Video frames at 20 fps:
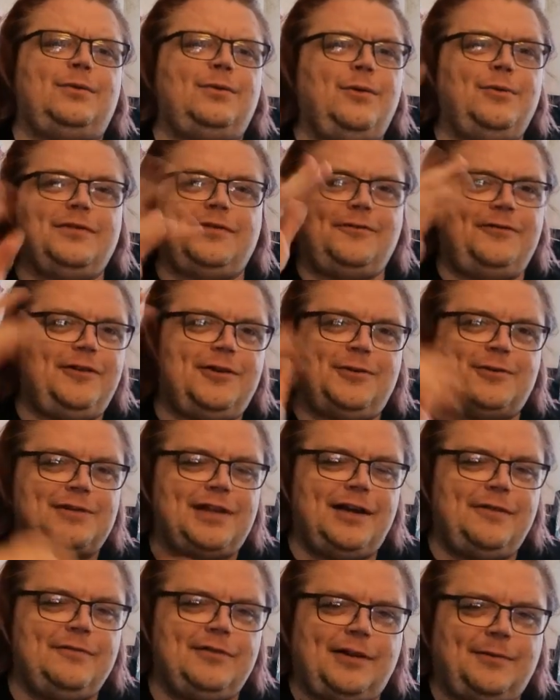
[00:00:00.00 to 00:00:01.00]
What the fuck was
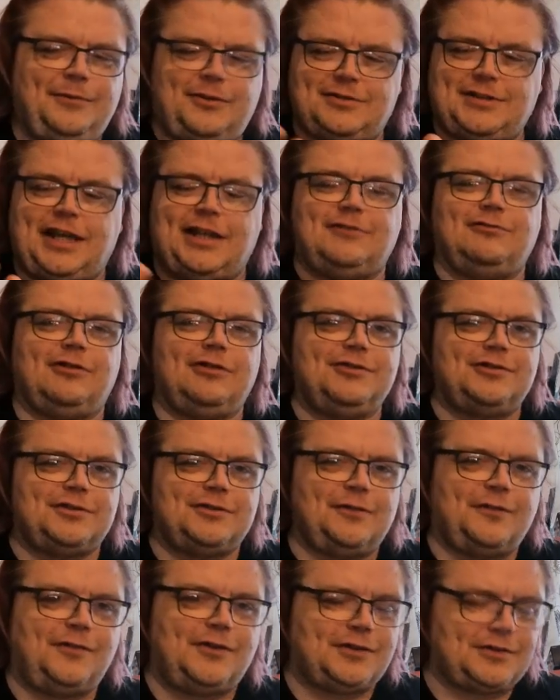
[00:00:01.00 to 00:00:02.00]
that for? I'm not Ted Rogers,
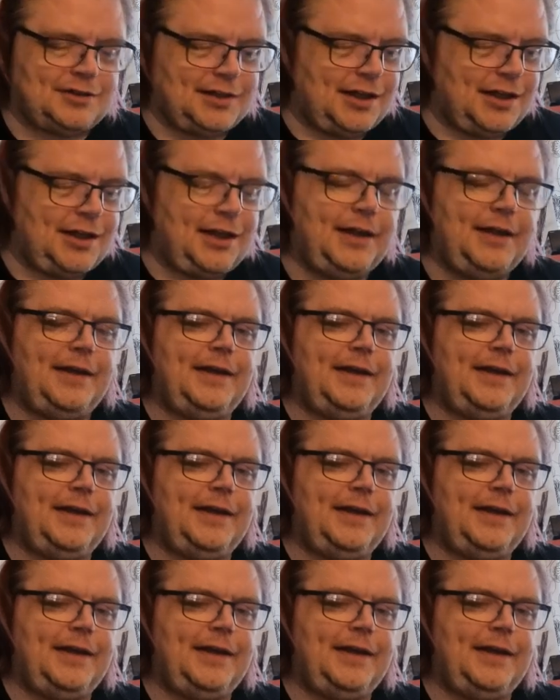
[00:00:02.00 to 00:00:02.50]
for fuck's sake.